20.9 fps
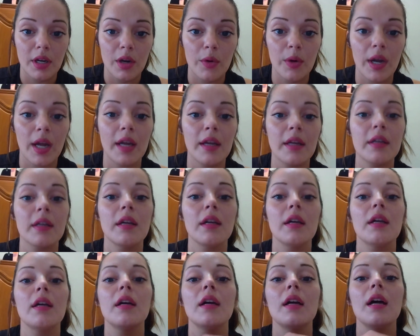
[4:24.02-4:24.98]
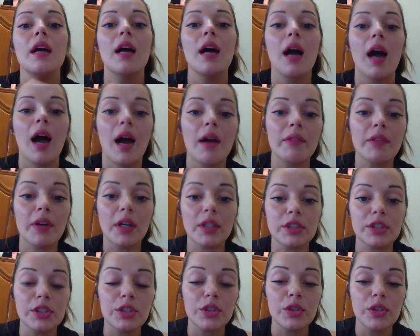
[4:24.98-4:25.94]
Okay? I've
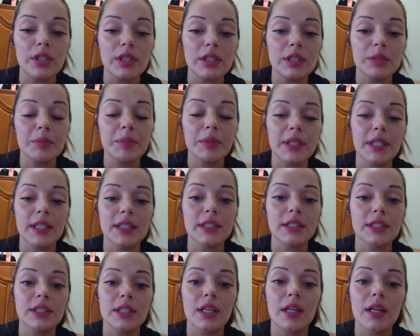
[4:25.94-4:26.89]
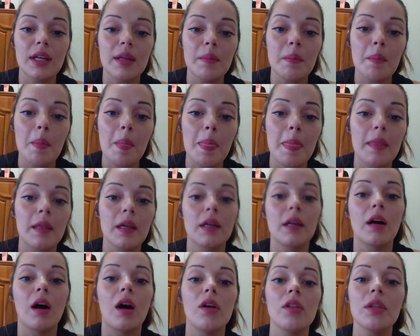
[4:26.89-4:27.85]
got to do this because
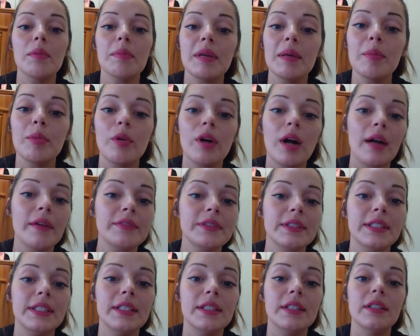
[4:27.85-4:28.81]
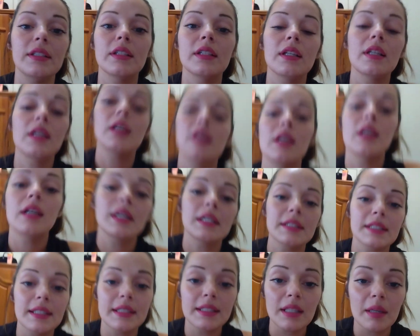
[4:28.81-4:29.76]
all the people I've seen,
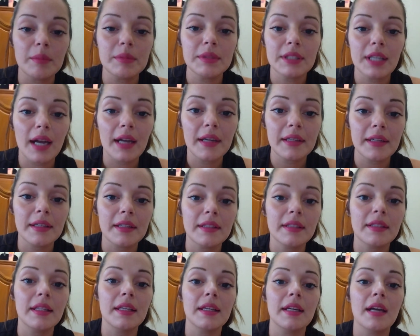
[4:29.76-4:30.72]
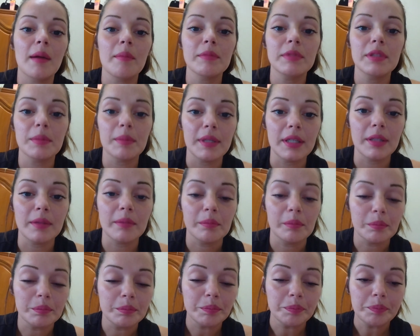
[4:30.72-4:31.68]
since I'm psychic, they come to me
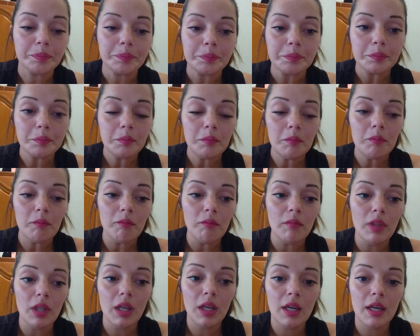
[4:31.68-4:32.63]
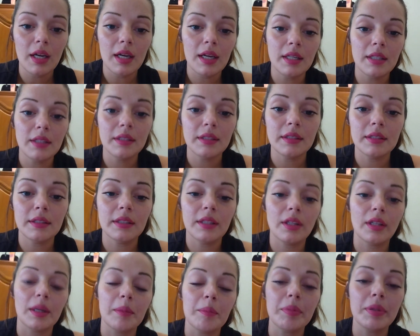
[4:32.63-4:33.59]
and
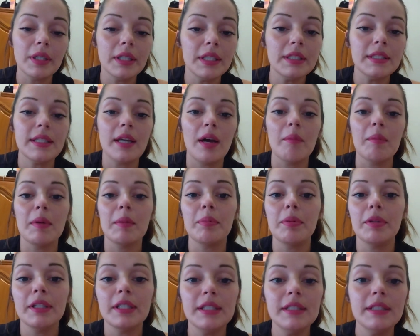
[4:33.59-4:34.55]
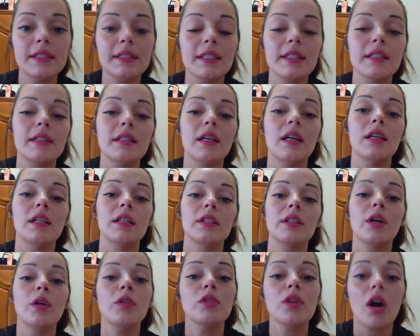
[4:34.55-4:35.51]
they're like, please help me, please
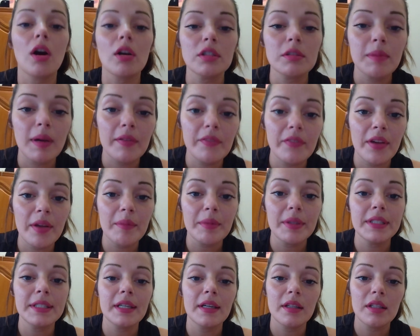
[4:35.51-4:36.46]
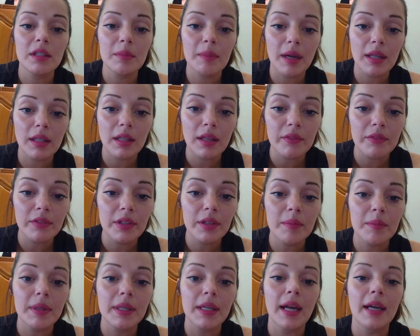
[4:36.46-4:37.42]
go talk to my family, tell them I love
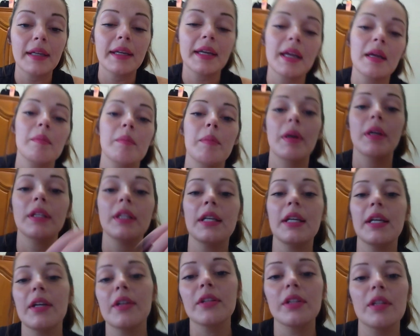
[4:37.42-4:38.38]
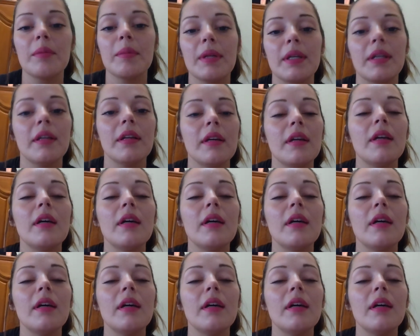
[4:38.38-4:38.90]
them, and I can't barely hear them, and